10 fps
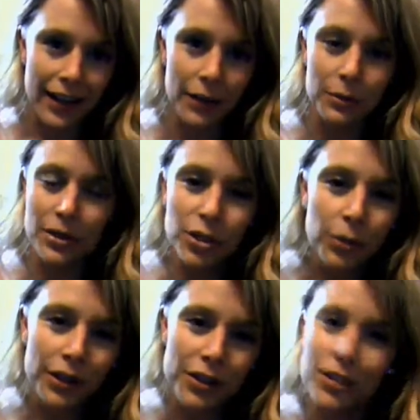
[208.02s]
It was too
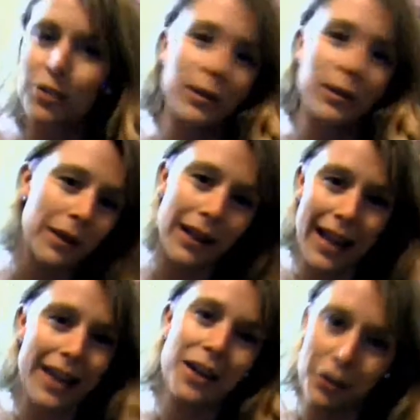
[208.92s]
hard to do it while
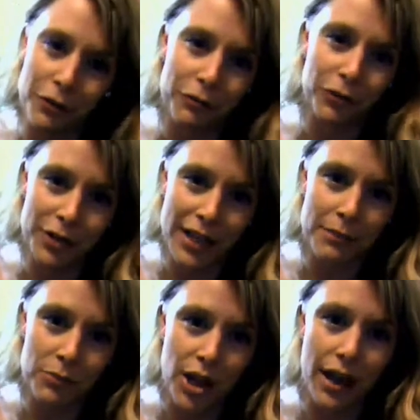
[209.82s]
I had another
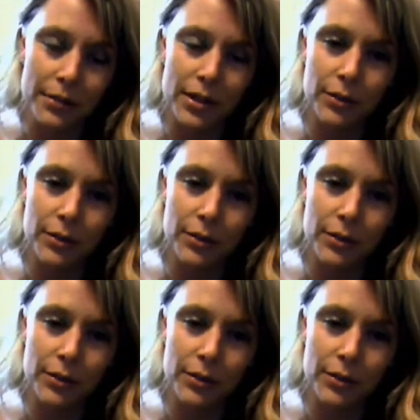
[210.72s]
full-time job.